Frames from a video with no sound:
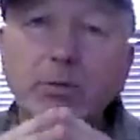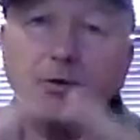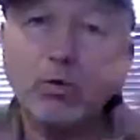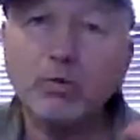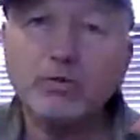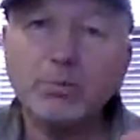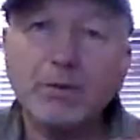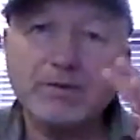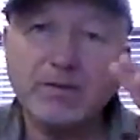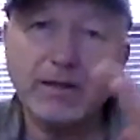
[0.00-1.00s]
where it
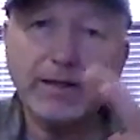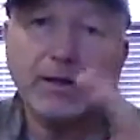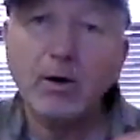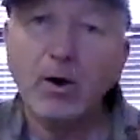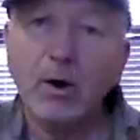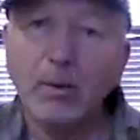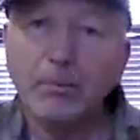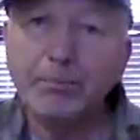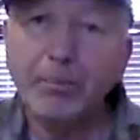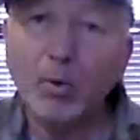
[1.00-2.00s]
automatically
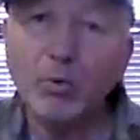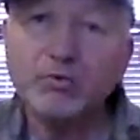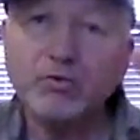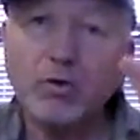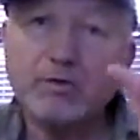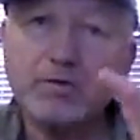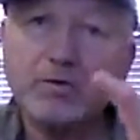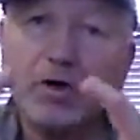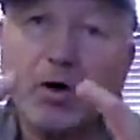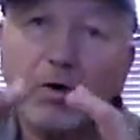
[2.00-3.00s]
bullseyes
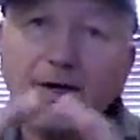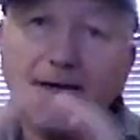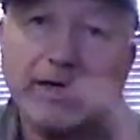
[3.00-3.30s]
the target.